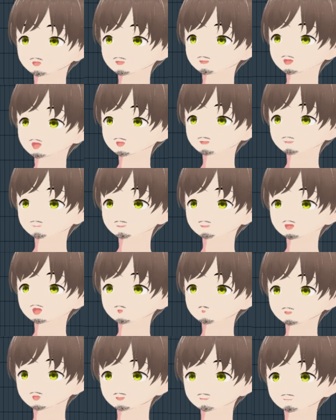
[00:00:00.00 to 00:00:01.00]
could play around
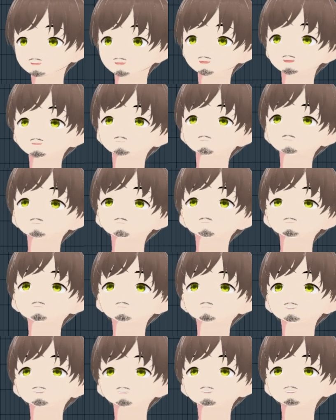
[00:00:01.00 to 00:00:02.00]
with that.
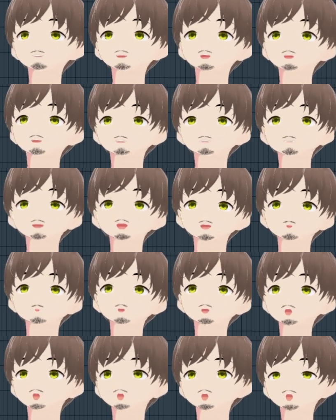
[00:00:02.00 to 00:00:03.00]
And ratio, you could
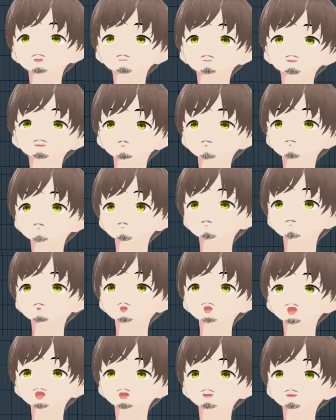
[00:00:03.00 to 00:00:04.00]
go 2 to
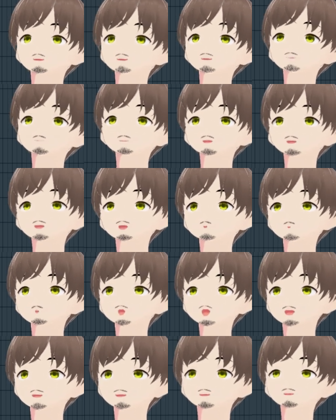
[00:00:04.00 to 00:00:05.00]
1, 3 to
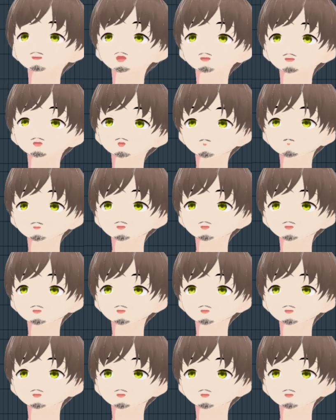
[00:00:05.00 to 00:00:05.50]
1, 5 to 1.